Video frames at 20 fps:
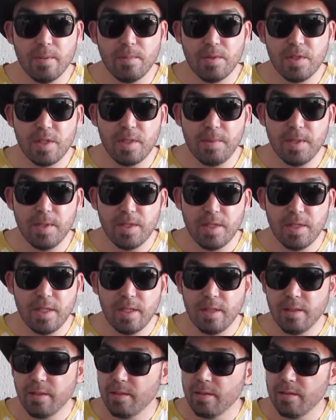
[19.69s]

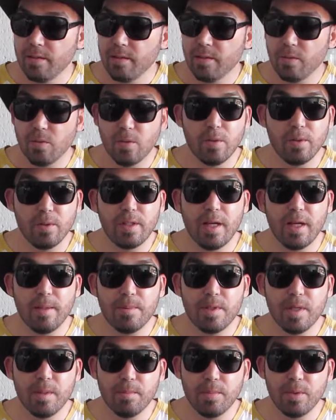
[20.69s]
CBC, or
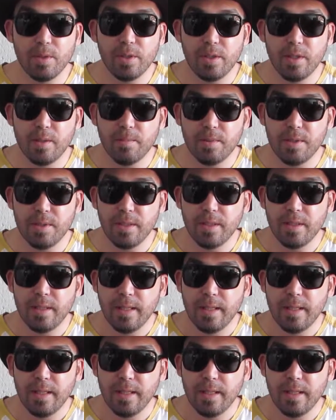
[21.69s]
Cape Town Brewing Company.